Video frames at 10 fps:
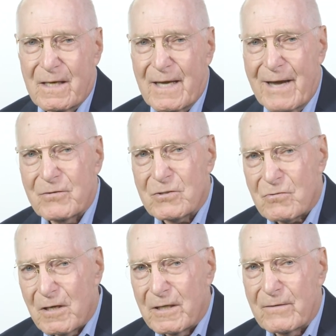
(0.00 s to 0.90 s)
After
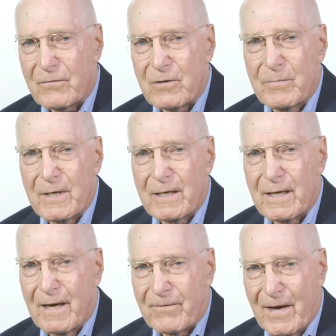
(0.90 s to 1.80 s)
struggling for a bit,
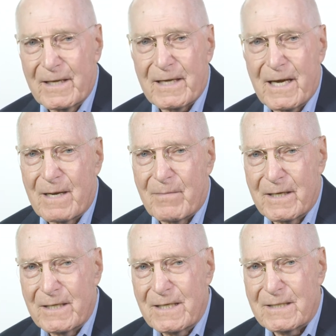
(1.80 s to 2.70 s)
I finally got on my
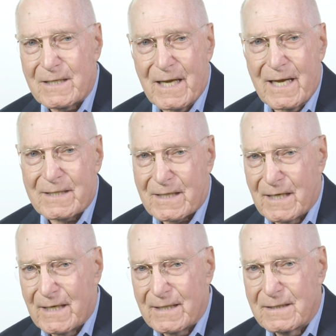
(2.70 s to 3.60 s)
knees and asked
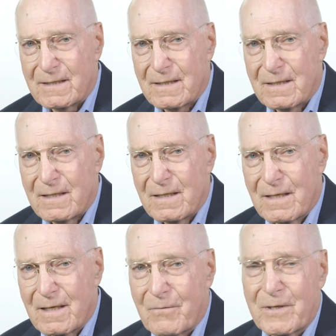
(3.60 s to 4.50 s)
God,
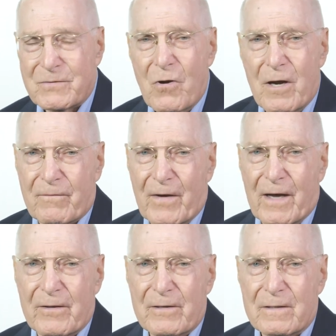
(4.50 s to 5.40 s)
"What's wrong,
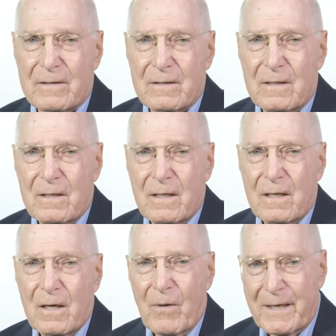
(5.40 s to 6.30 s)
Father?
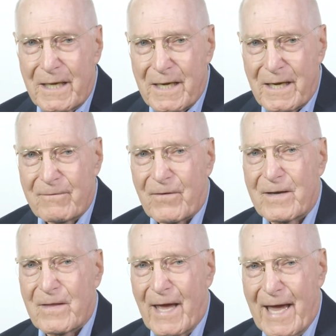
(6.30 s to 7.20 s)
Why can't I
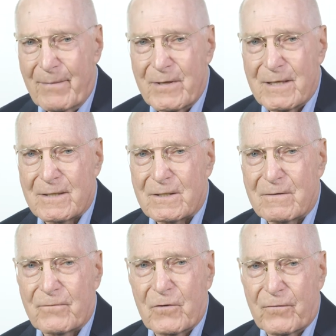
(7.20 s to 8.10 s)
find the happiness
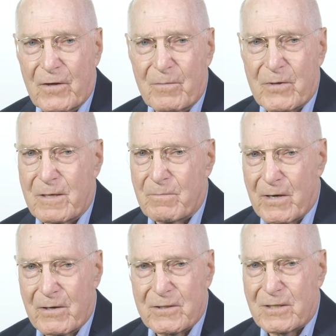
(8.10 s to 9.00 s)
and fulfillment in
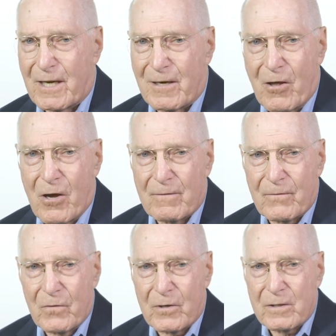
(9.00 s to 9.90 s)
marriage that I long
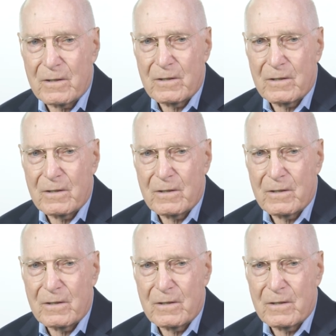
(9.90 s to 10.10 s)
for?"